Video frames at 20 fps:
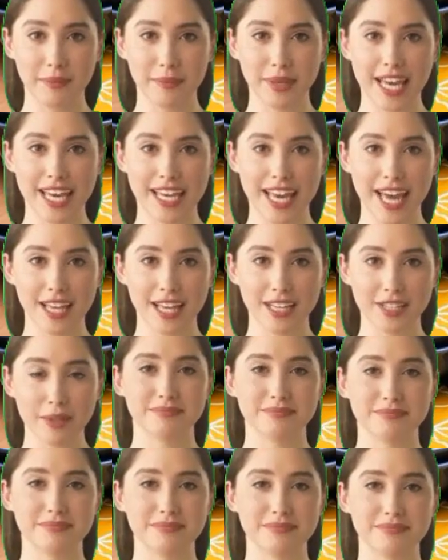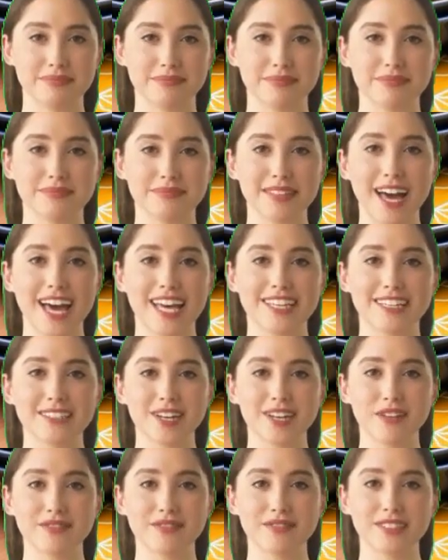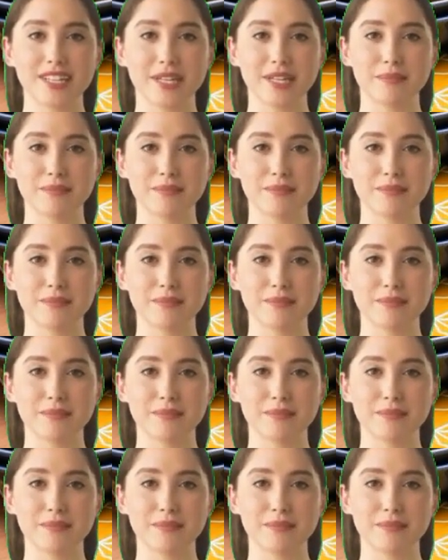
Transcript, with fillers: central location, friendly staff,